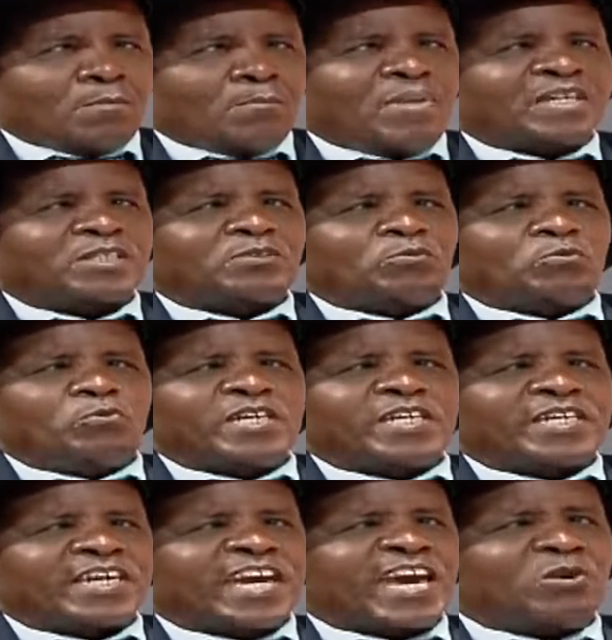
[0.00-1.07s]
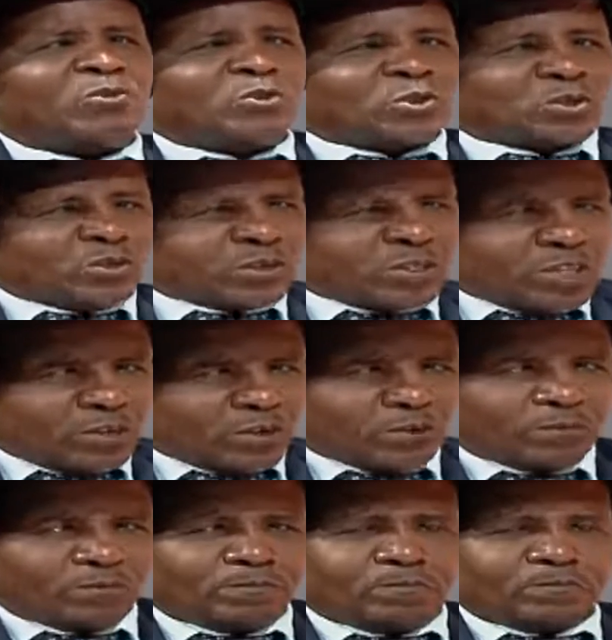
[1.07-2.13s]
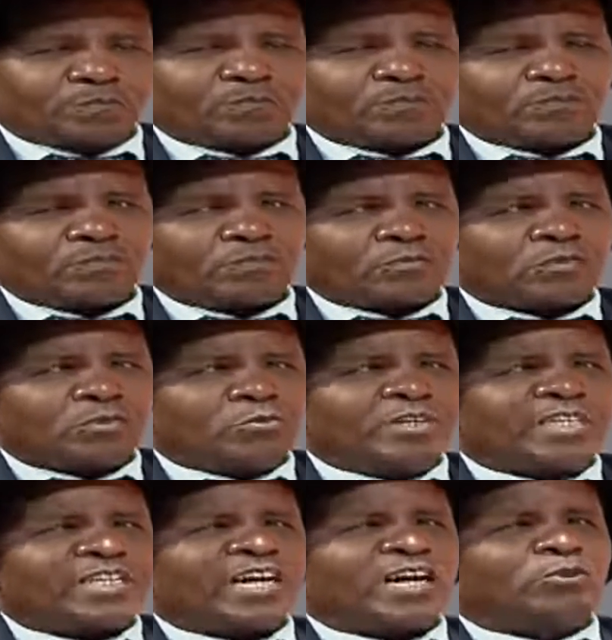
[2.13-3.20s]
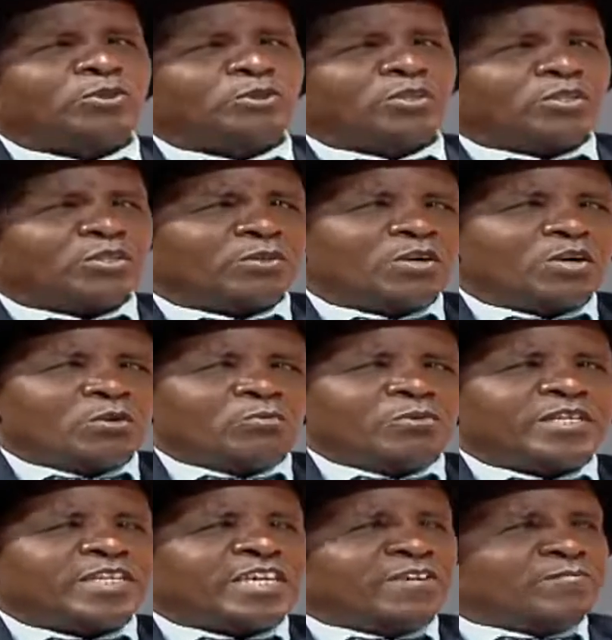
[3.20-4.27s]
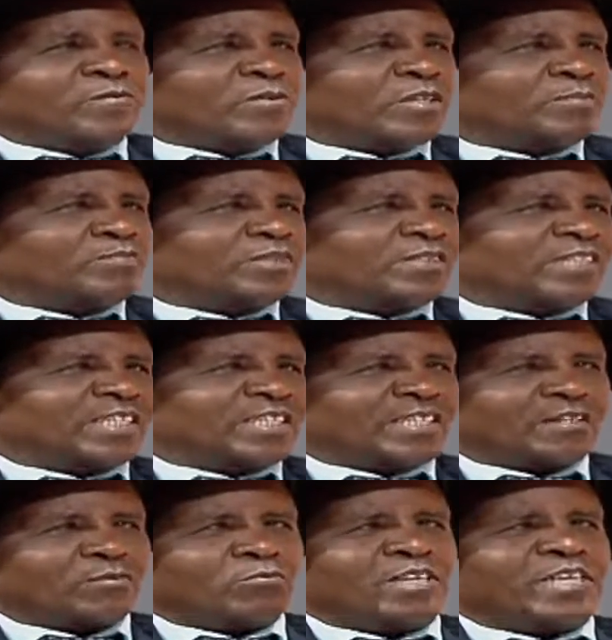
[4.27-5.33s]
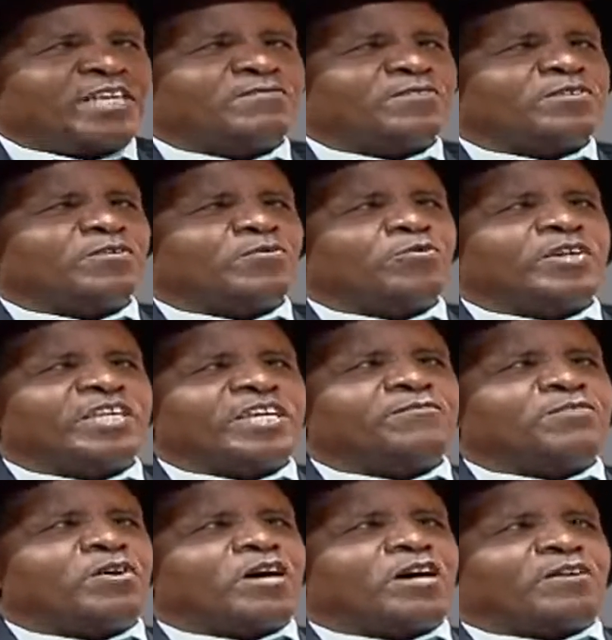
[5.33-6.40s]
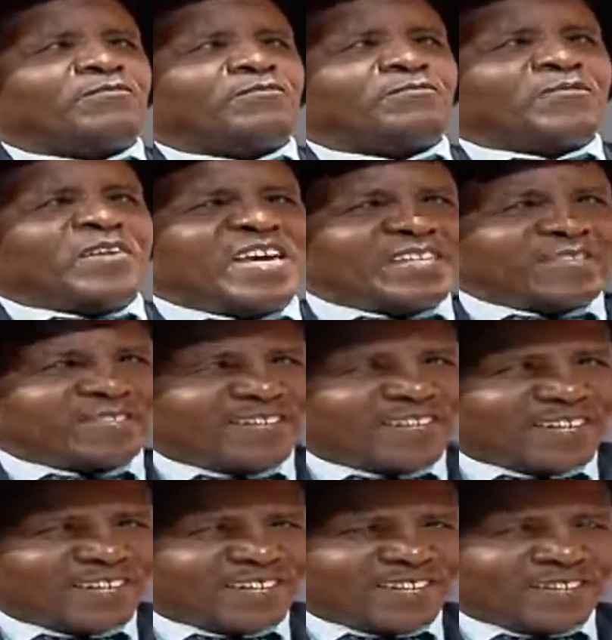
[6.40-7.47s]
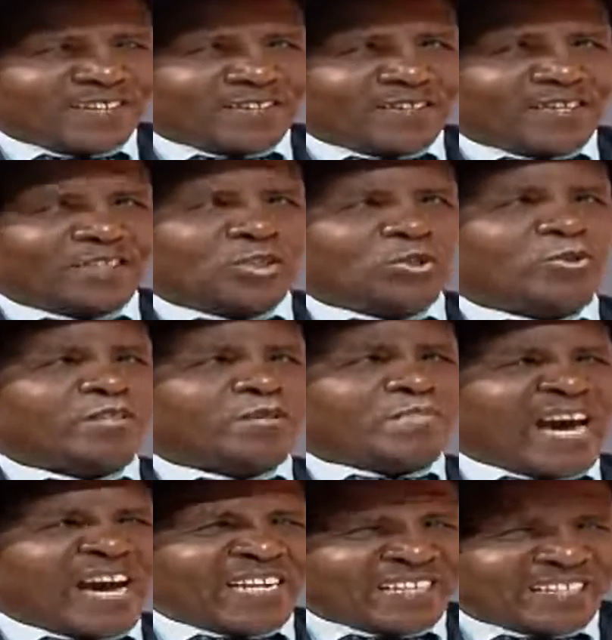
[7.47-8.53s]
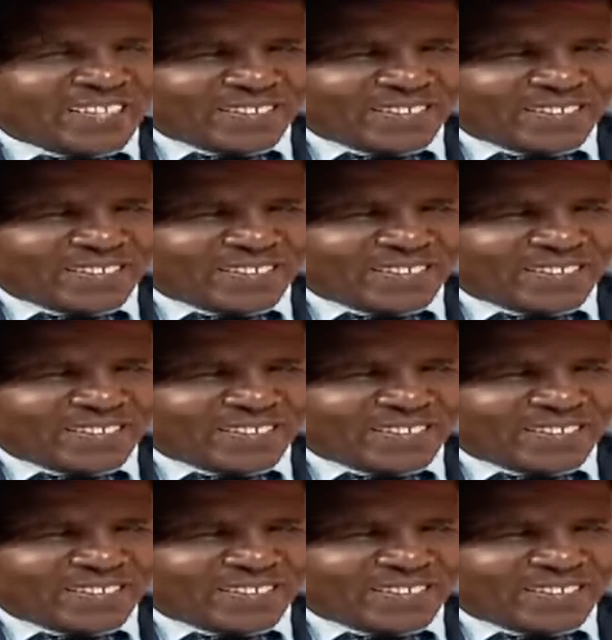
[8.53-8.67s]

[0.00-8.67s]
But we count on you. We count on you. We give you that position. We give you our faith that you're the man.